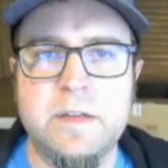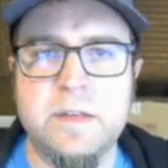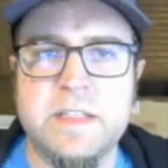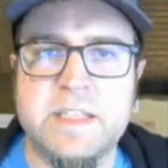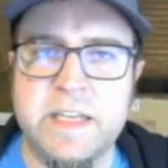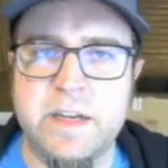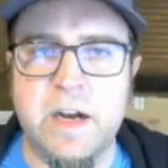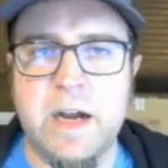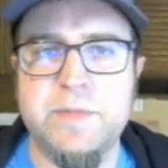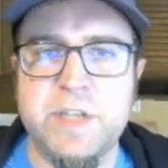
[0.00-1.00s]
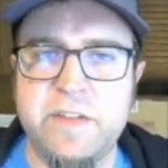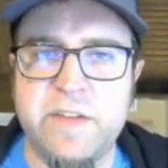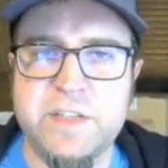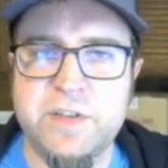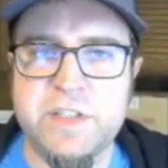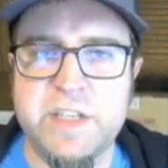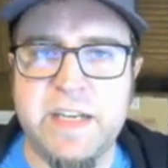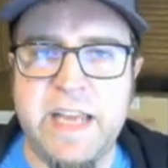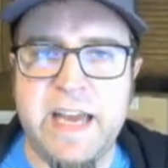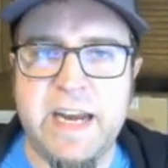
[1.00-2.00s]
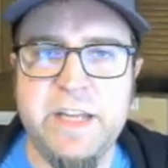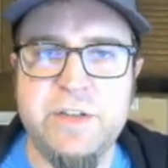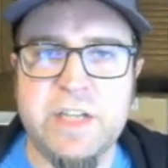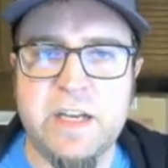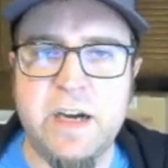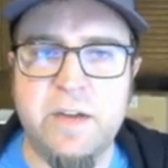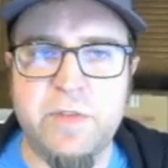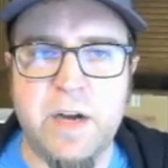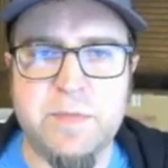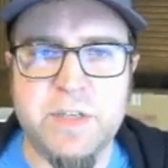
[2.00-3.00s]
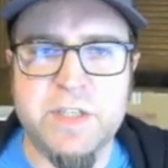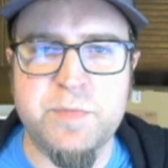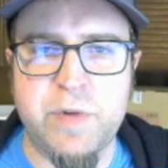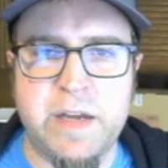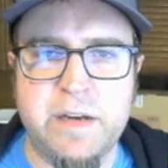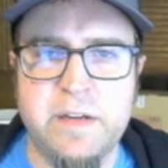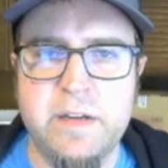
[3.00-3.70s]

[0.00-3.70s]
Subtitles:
let's see here. If I search in caniuse.com for object spread,